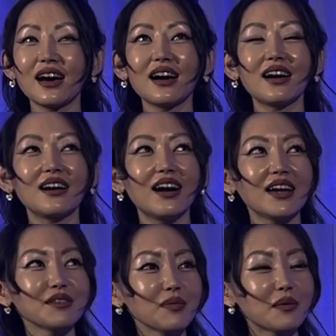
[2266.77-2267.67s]

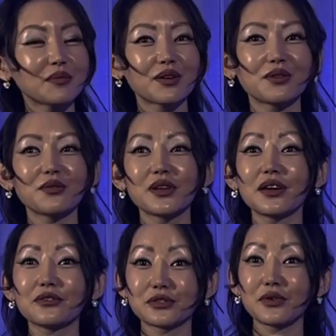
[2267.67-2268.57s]
I remember when
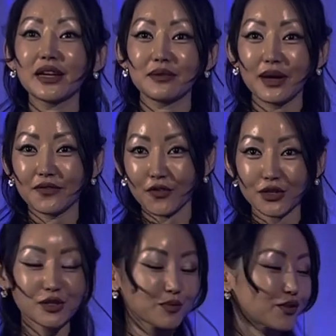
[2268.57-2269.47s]
I was writing my
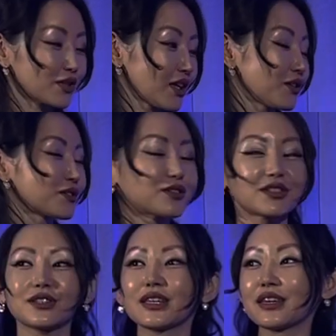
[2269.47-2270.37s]
first book, In Order
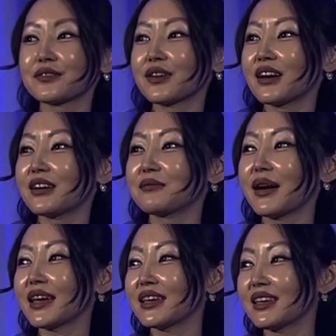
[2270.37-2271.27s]
to Live,
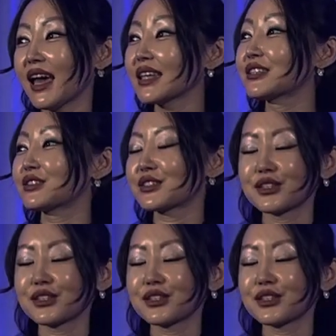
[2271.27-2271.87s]
my editors